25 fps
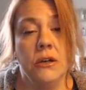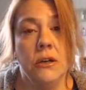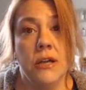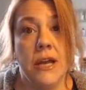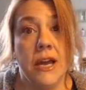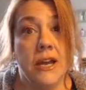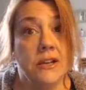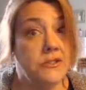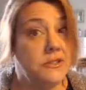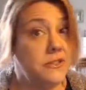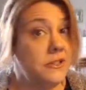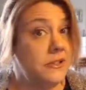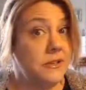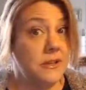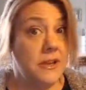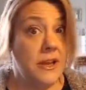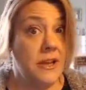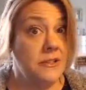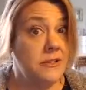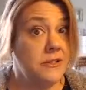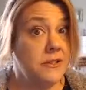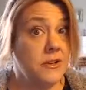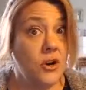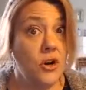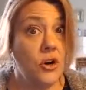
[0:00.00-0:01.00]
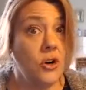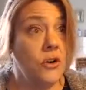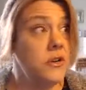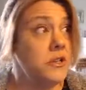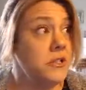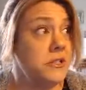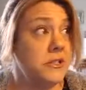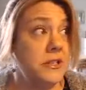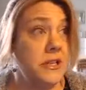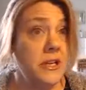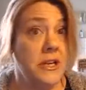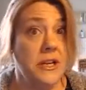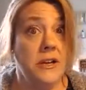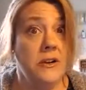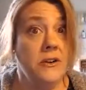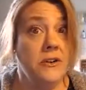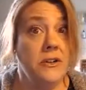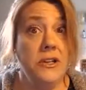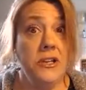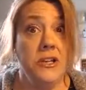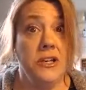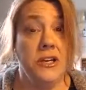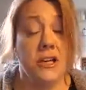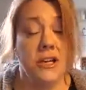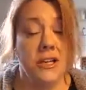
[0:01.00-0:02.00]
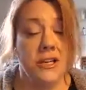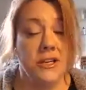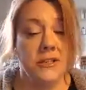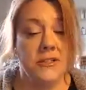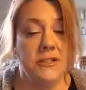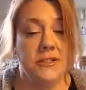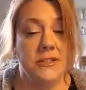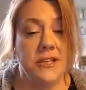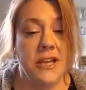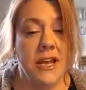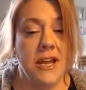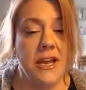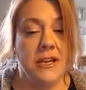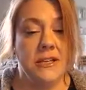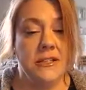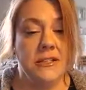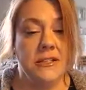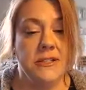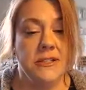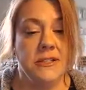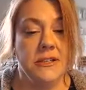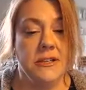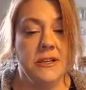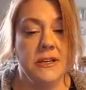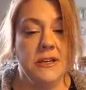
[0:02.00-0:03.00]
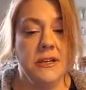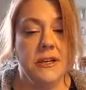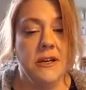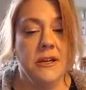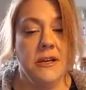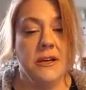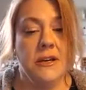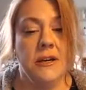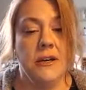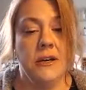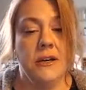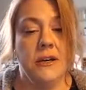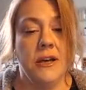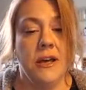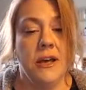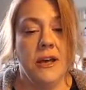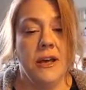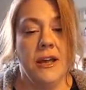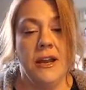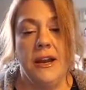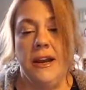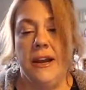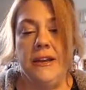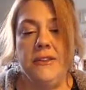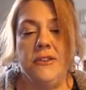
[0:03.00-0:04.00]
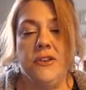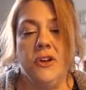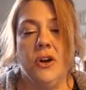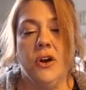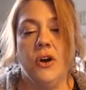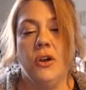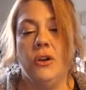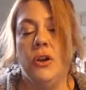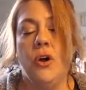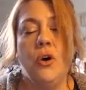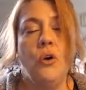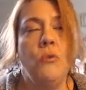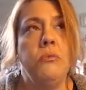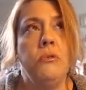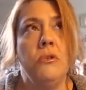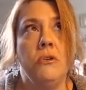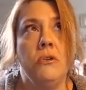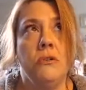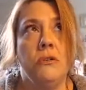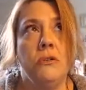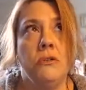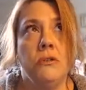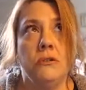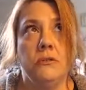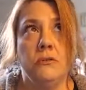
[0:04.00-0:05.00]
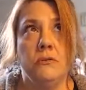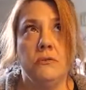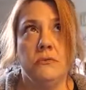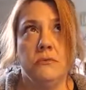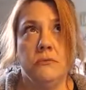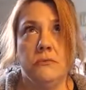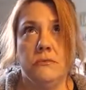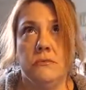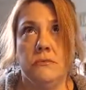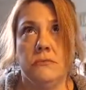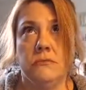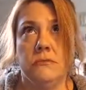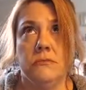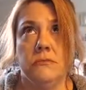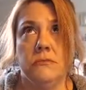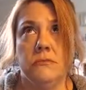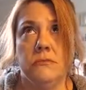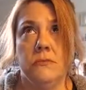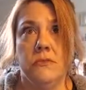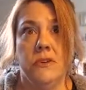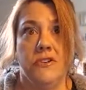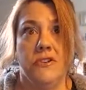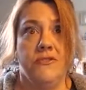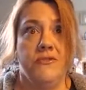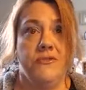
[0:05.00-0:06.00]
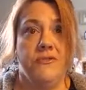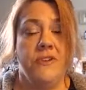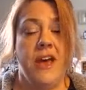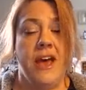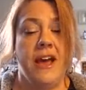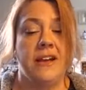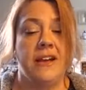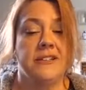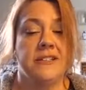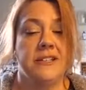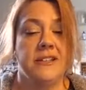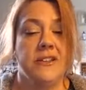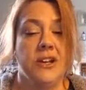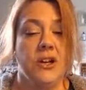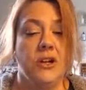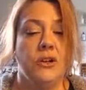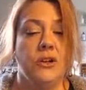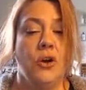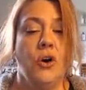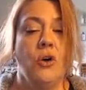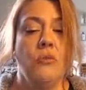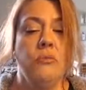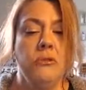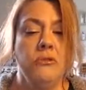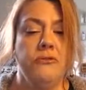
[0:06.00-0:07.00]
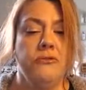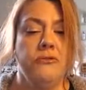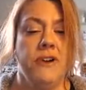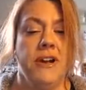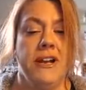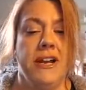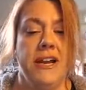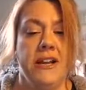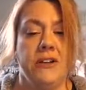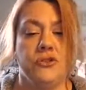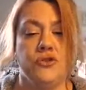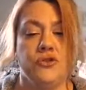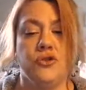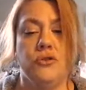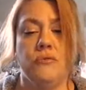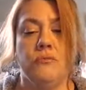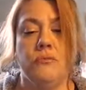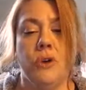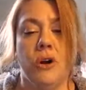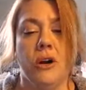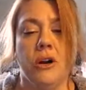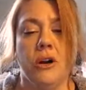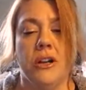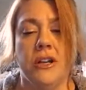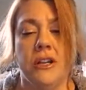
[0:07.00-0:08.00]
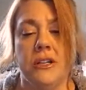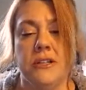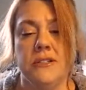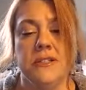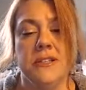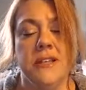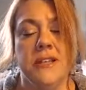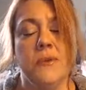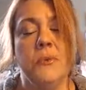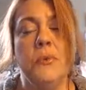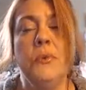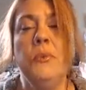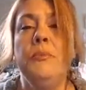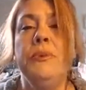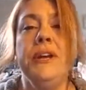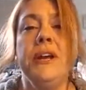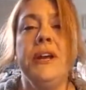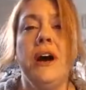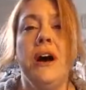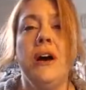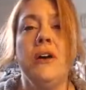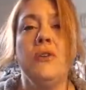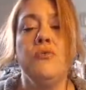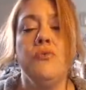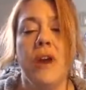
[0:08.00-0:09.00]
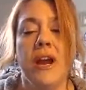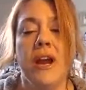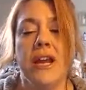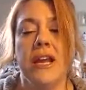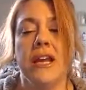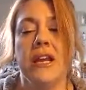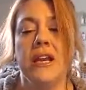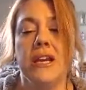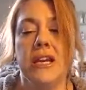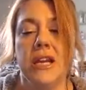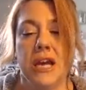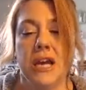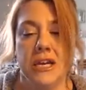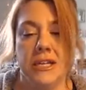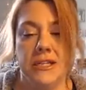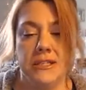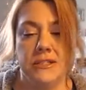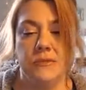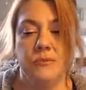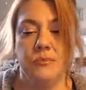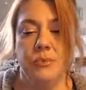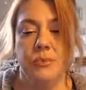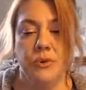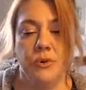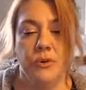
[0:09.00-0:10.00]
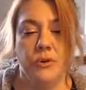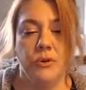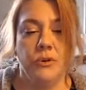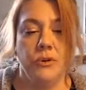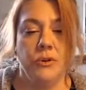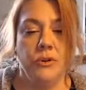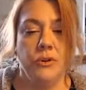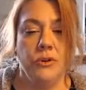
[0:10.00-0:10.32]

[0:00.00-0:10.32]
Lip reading: as currency here in the United States. And the global effects and the global financial markets, they will be unrecognizable